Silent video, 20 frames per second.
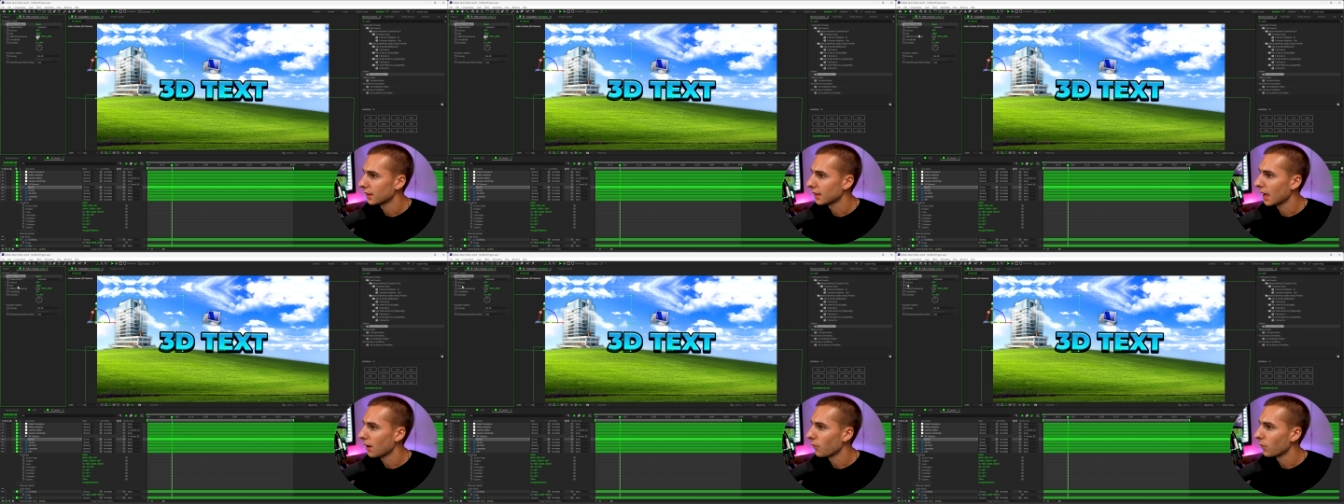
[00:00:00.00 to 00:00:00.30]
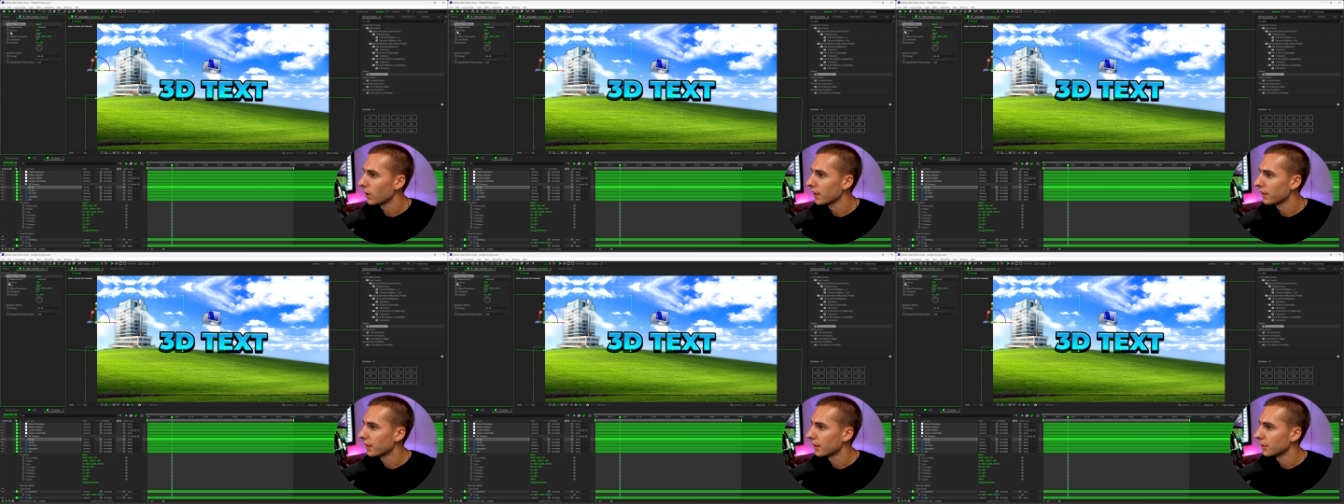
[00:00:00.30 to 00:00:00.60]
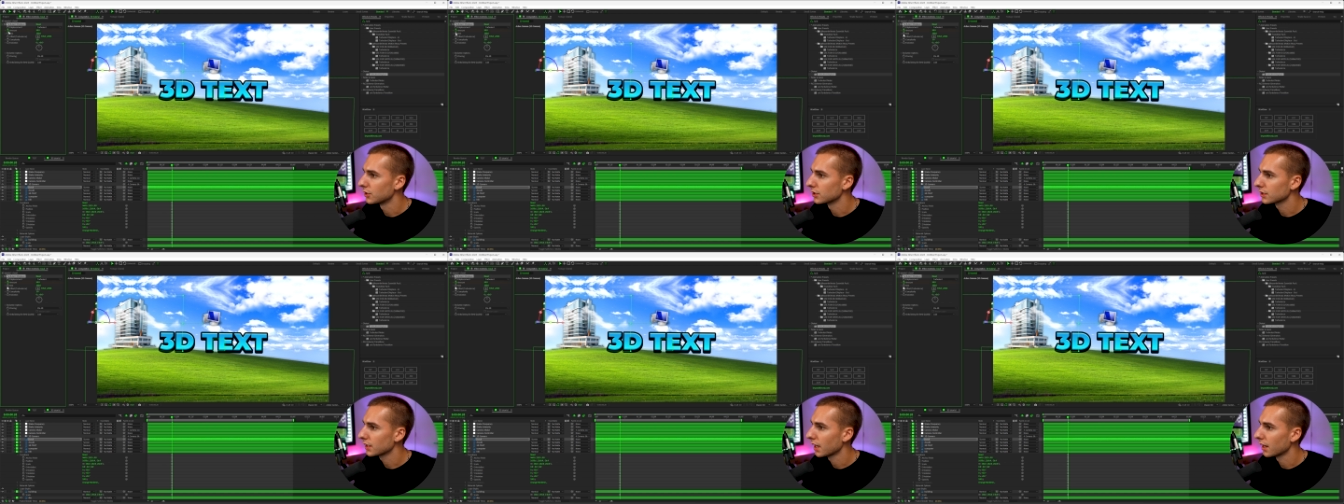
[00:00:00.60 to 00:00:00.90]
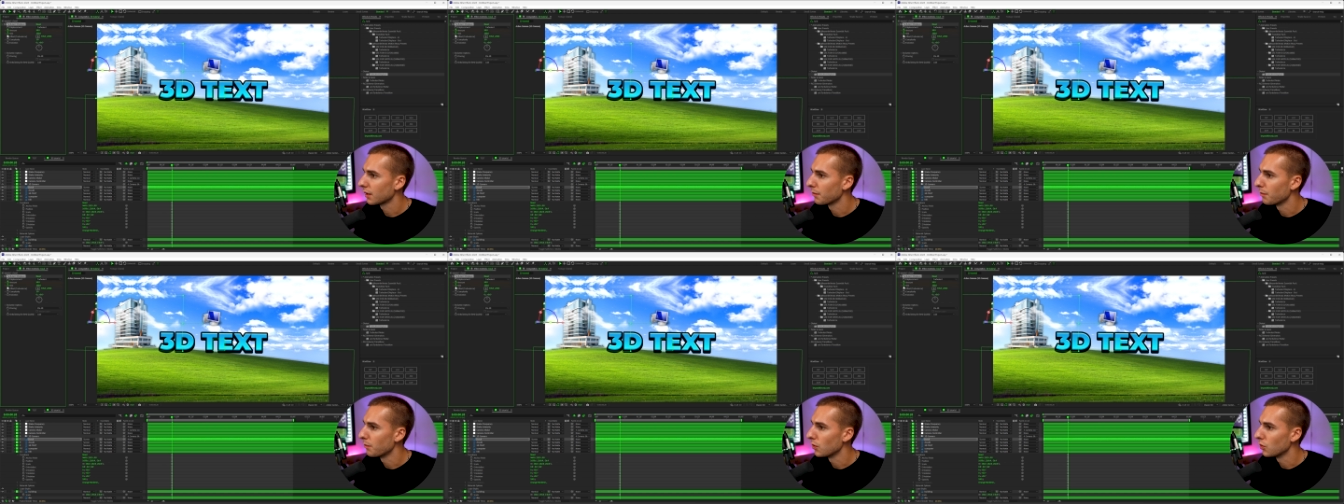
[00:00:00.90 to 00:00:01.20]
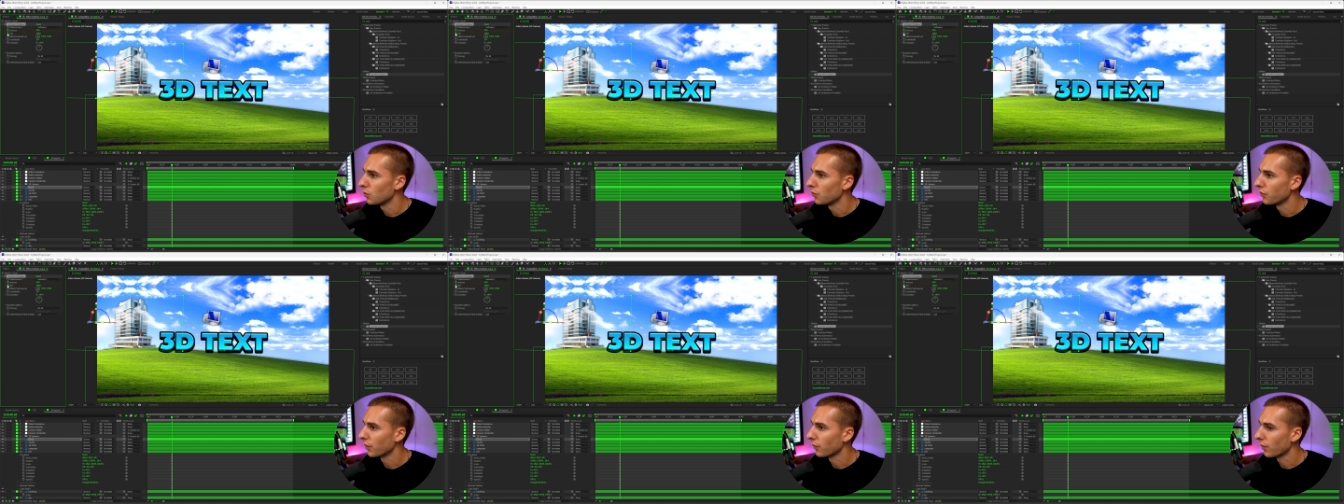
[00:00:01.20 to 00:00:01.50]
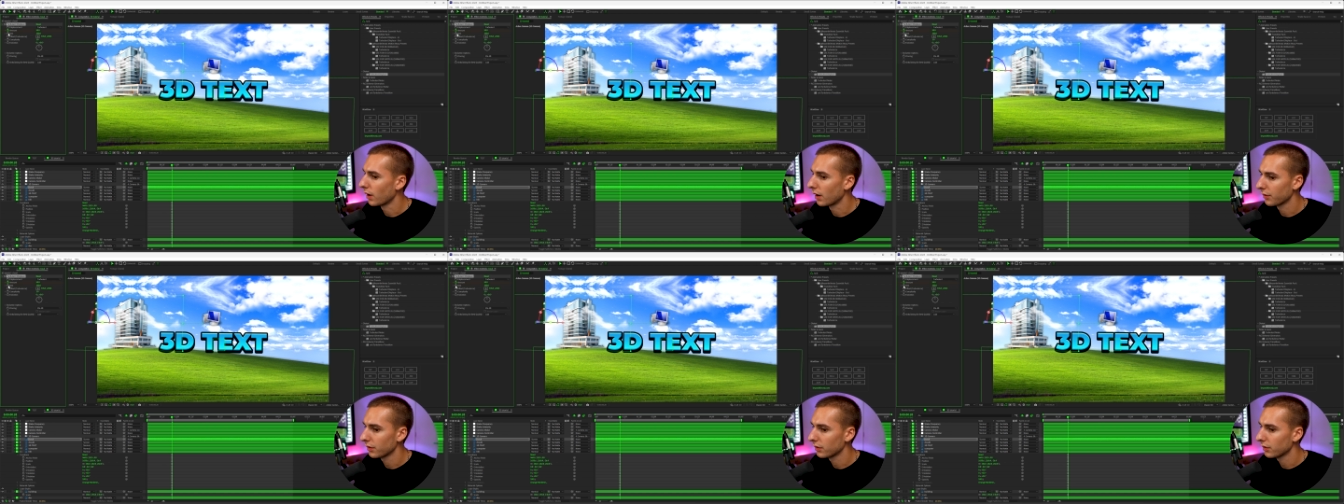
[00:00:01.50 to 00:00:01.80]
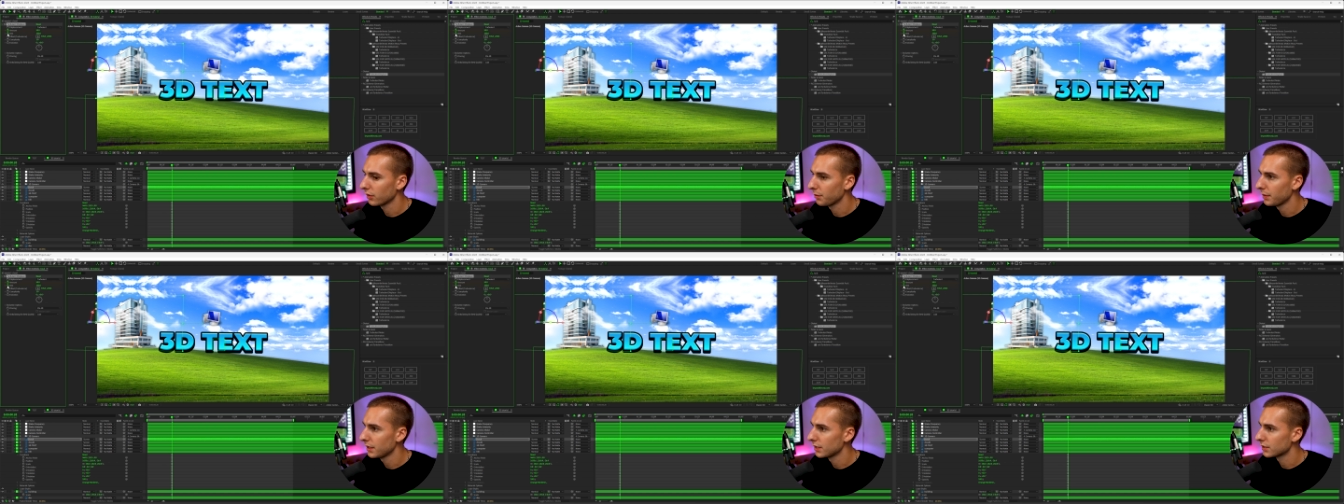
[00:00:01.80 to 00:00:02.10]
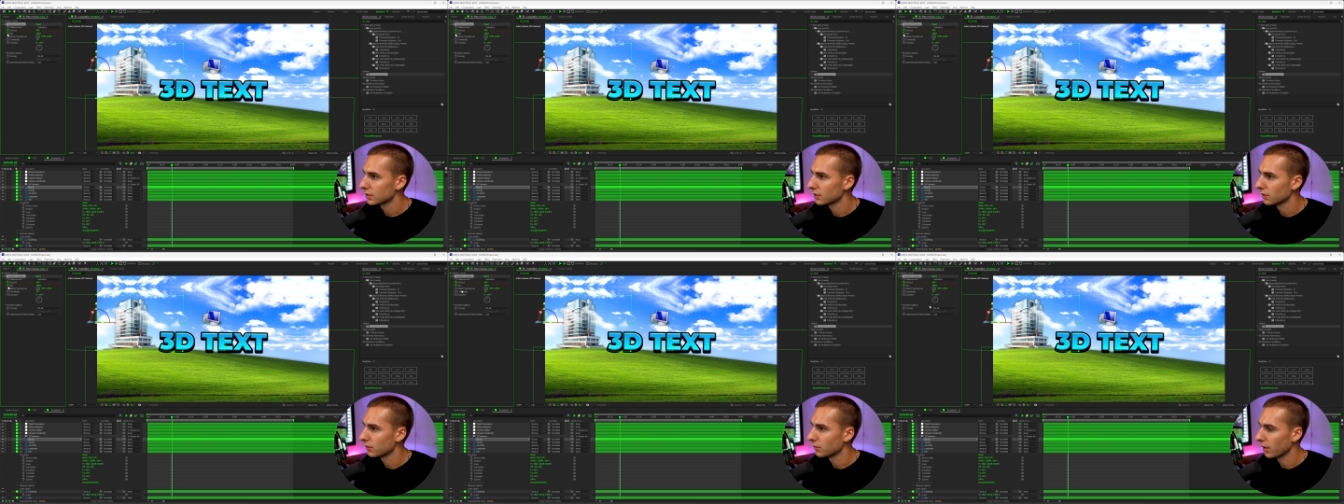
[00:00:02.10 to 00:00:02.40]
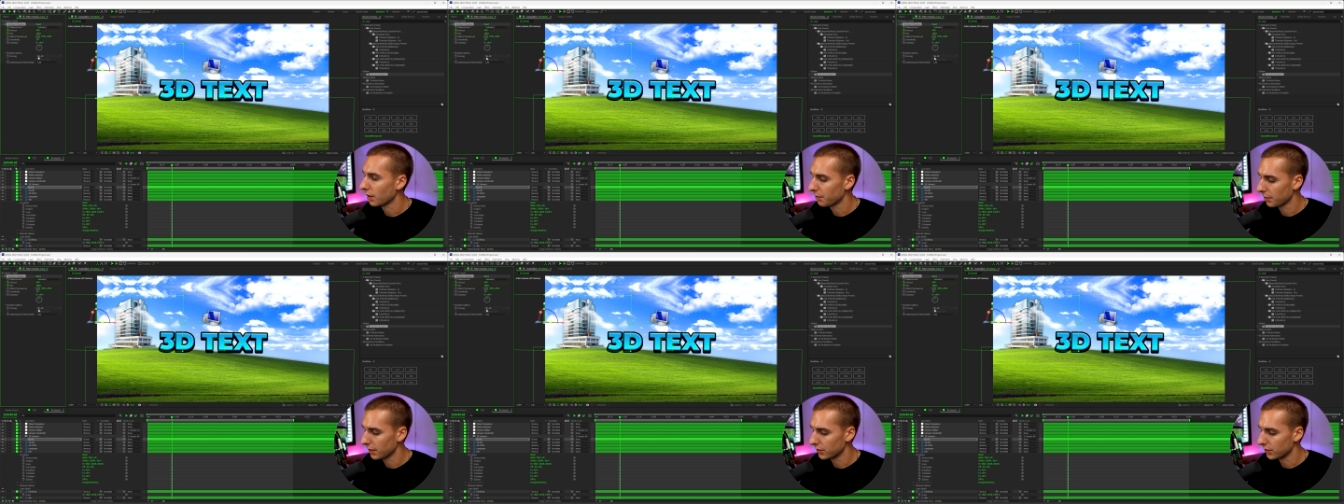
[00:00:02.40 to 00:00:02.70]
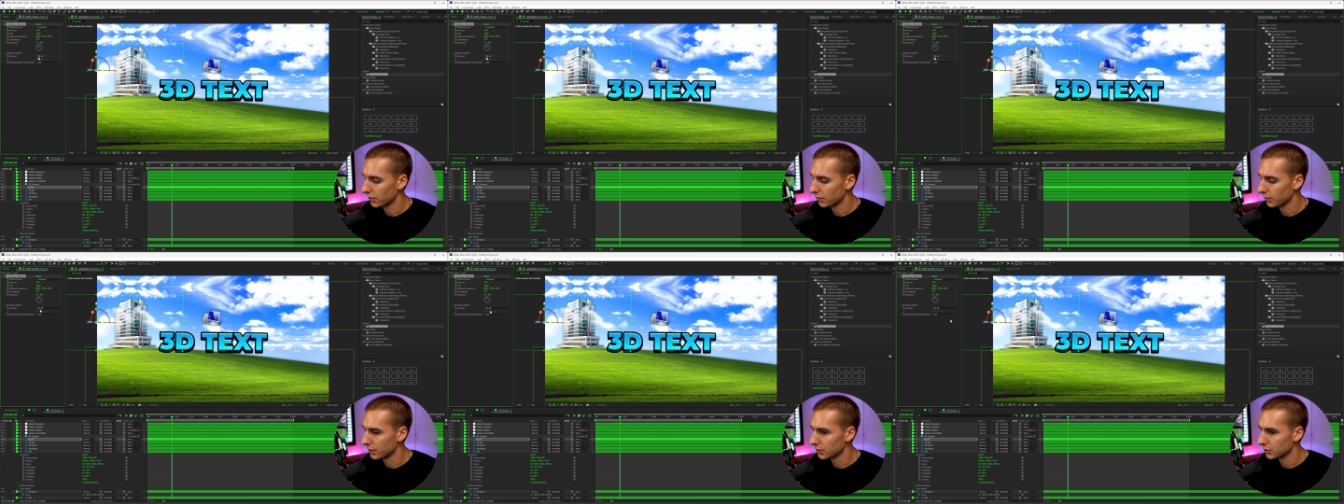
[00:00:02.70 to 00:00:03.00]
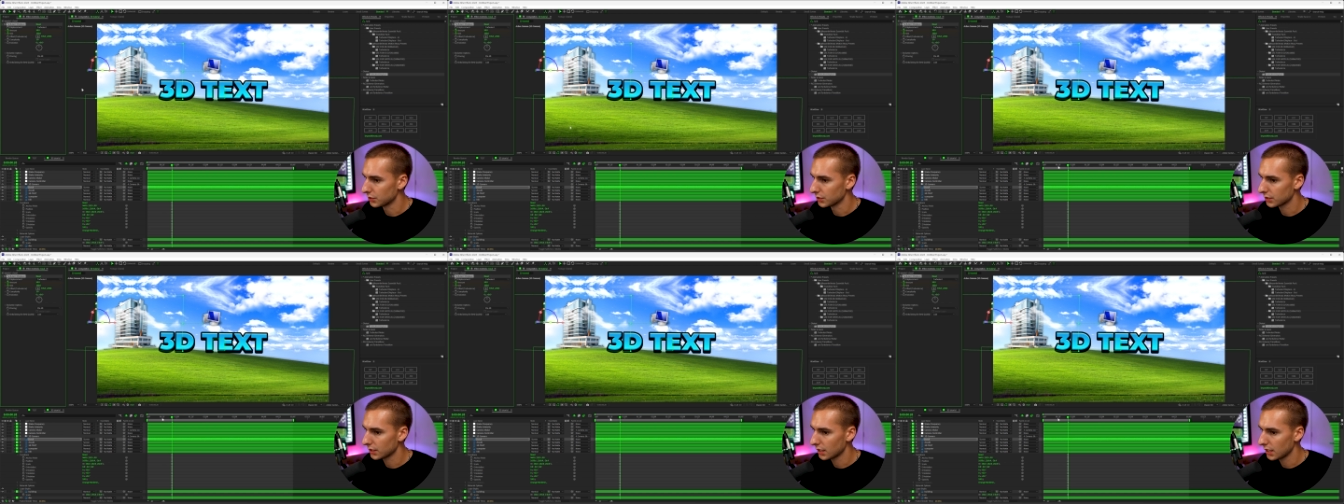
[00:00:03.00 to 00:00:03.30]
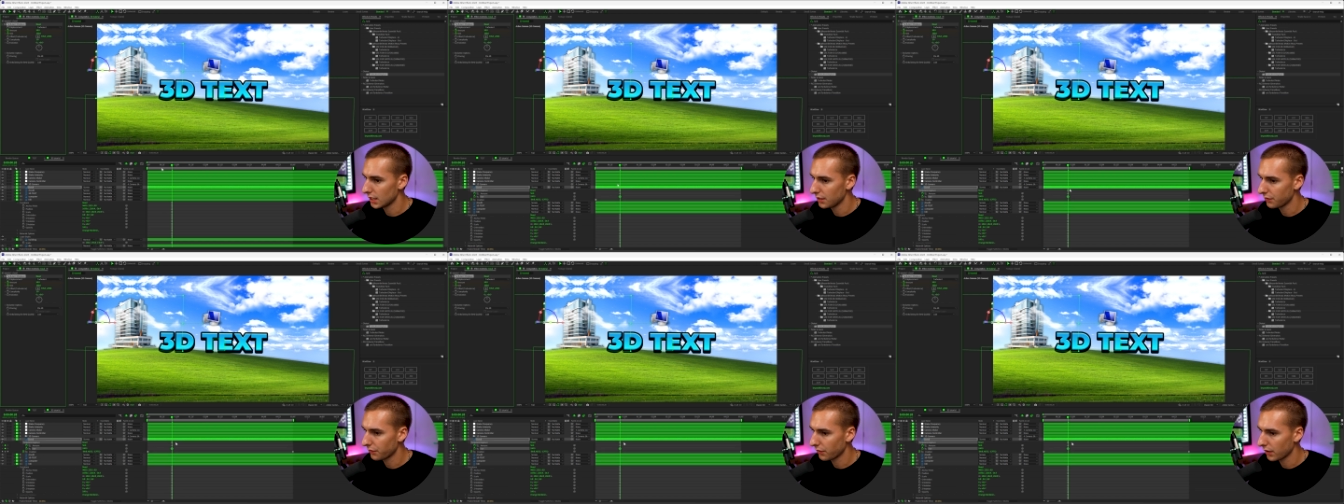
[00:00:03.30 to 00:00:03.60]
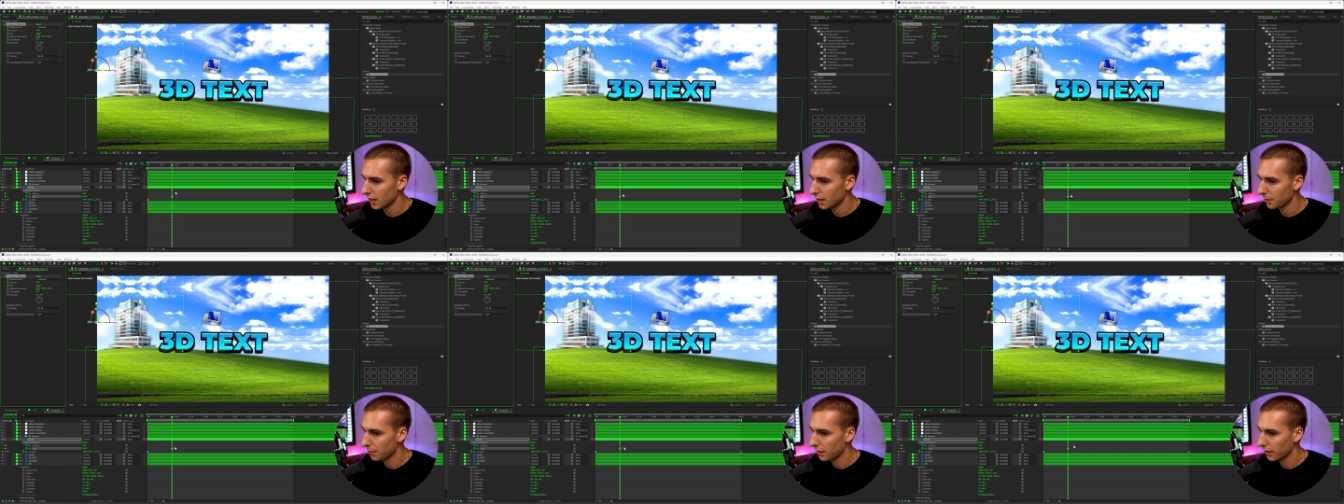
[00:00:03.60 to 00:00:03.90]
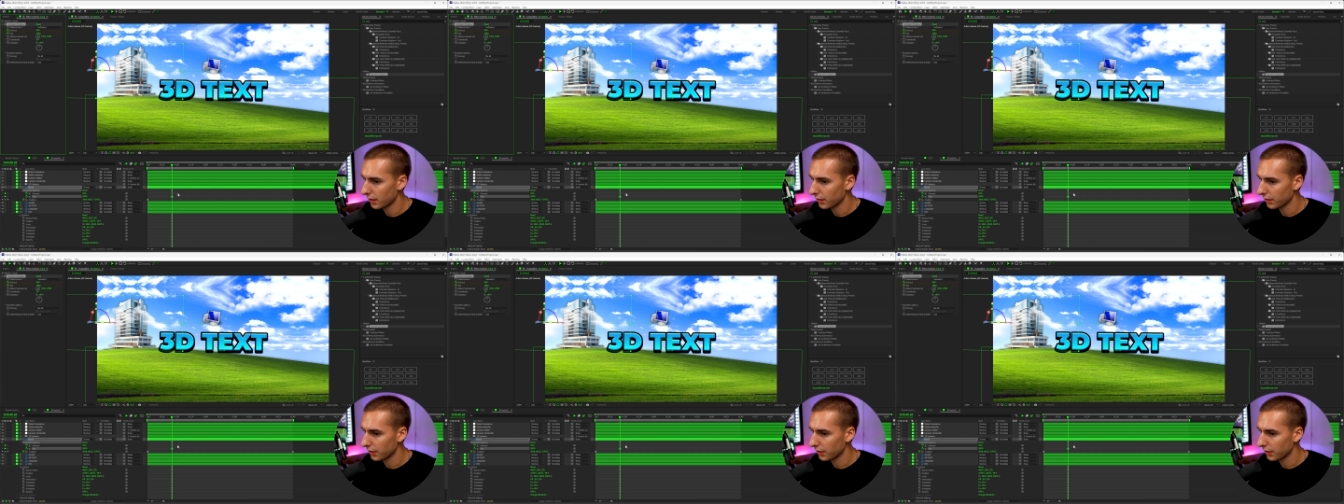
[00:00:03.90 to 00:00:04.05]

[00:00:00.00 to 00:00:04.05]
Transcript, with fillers: That way they just kind of move around a little bit. So what I'm gonna do is just keyframe